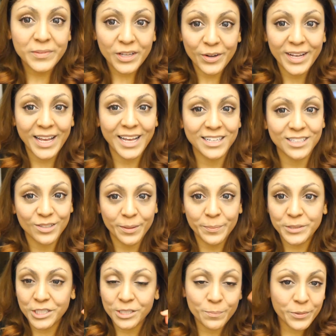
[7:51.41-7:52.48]
Okay, so I
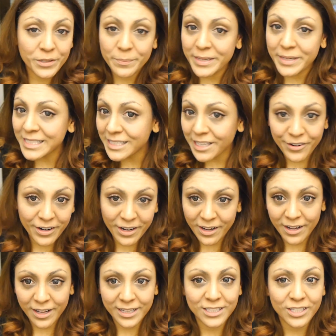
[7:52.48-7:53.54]
just put mascara
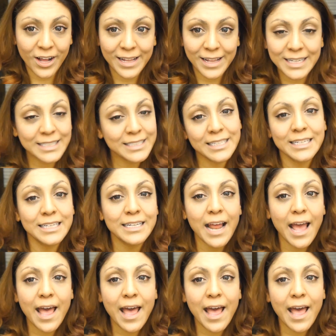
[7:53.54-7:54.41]
on, that's all I did,